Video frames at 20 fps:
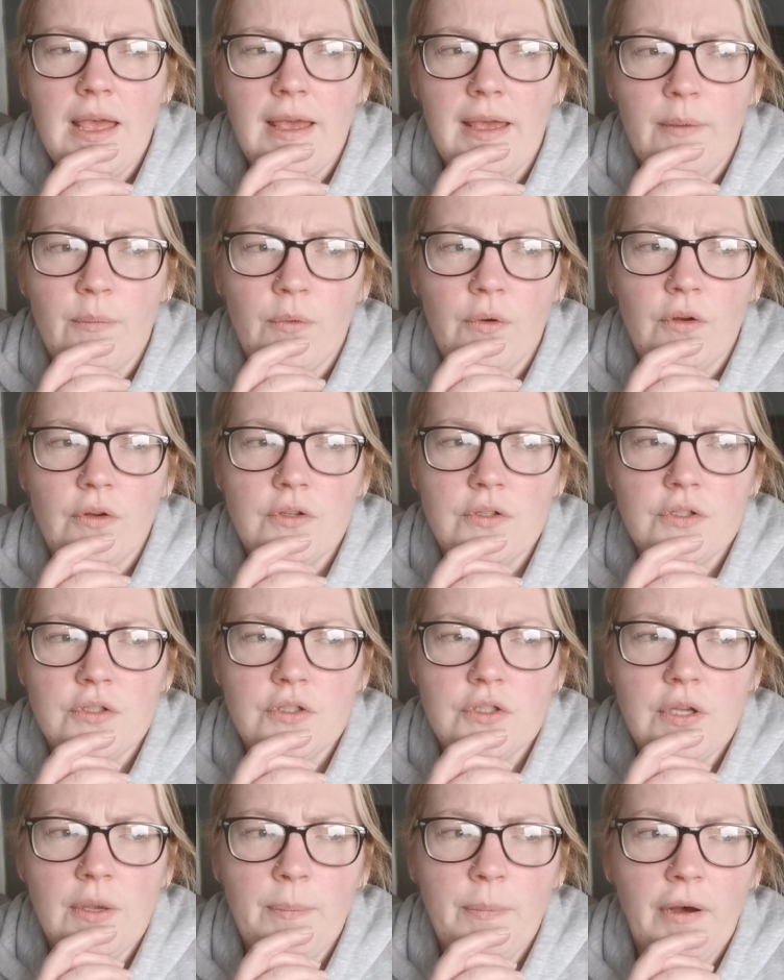It
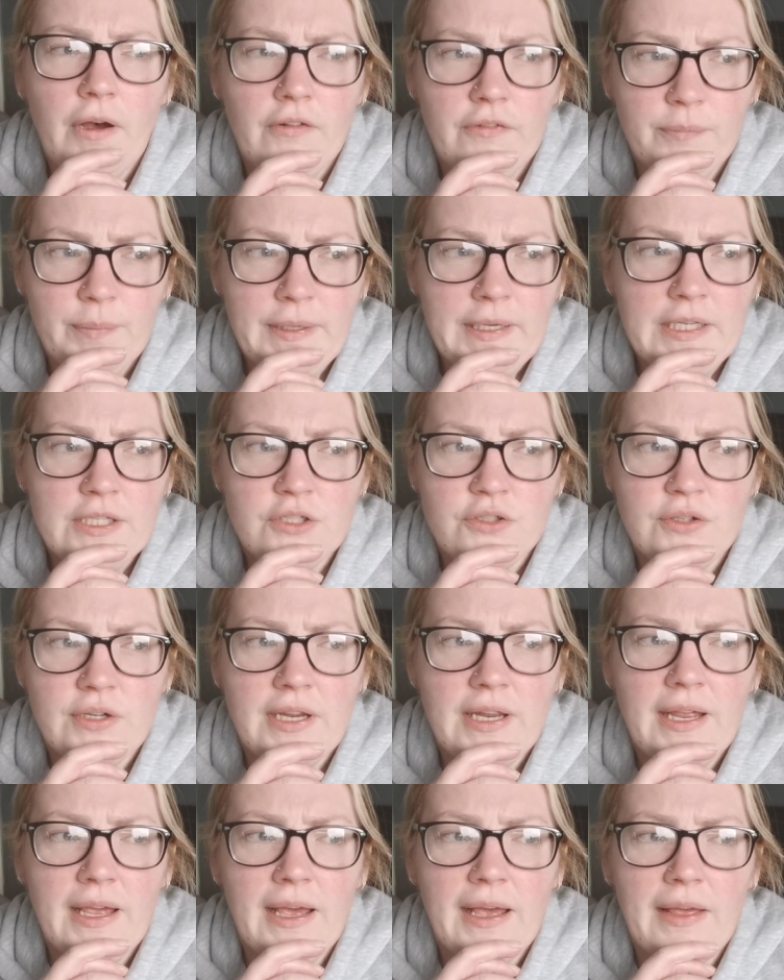was puff
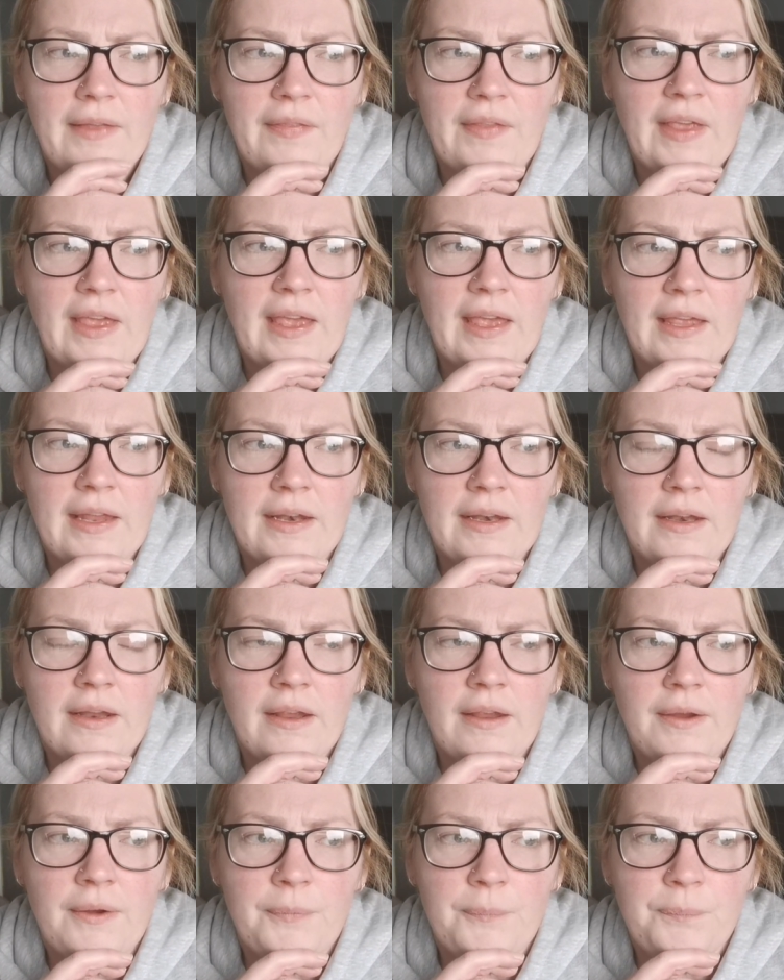pastry, and
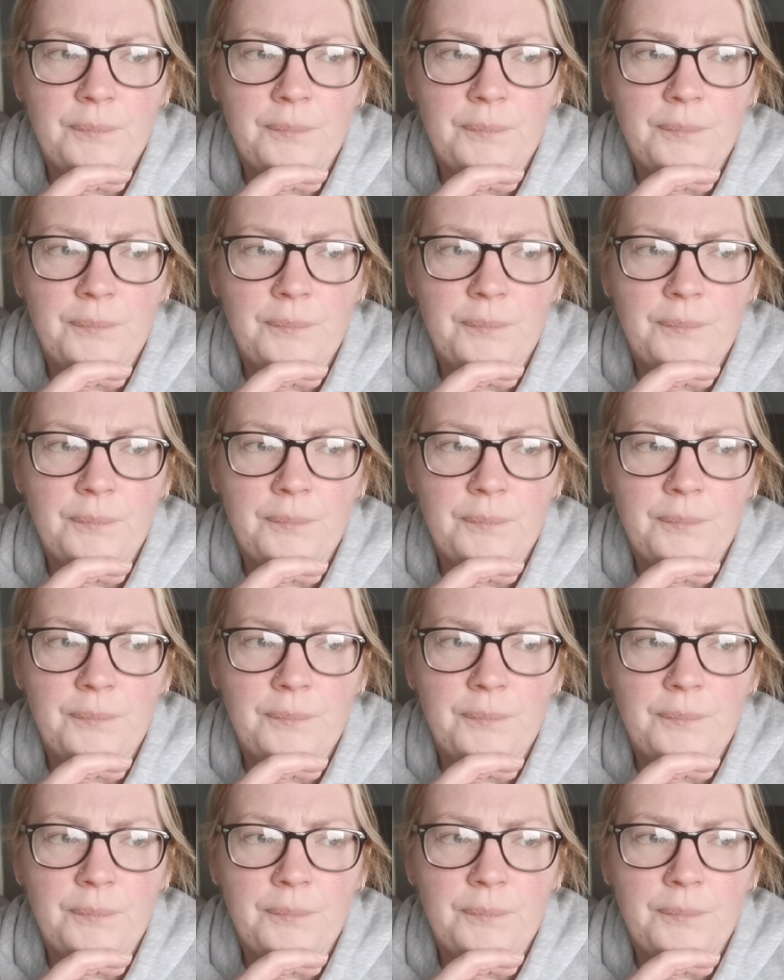then